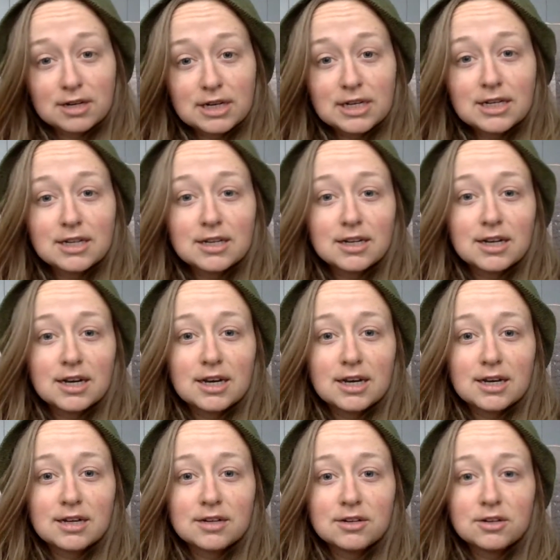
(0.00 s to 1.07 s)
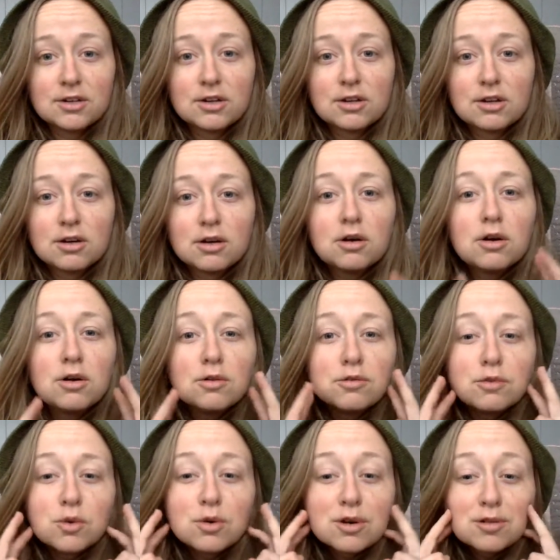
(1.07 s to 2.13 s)
I had had all
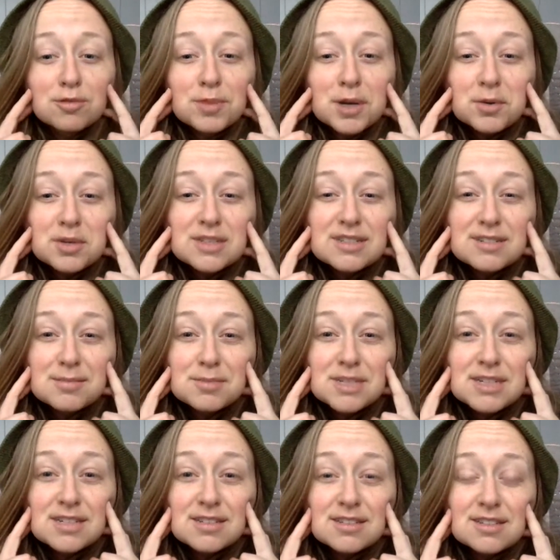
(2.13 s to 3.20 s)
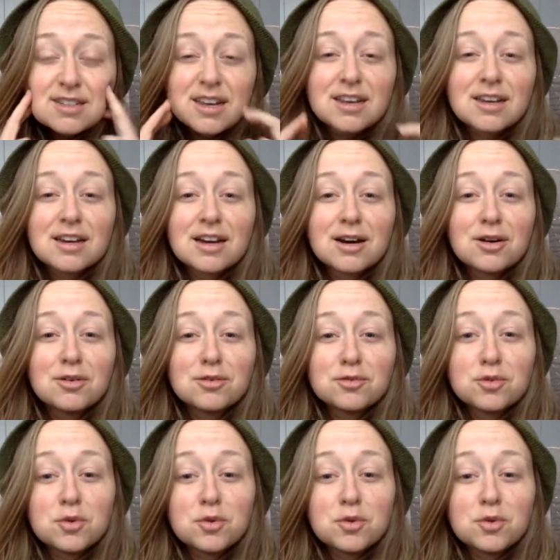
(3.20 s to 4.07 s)
four of my wisdom teeth taken out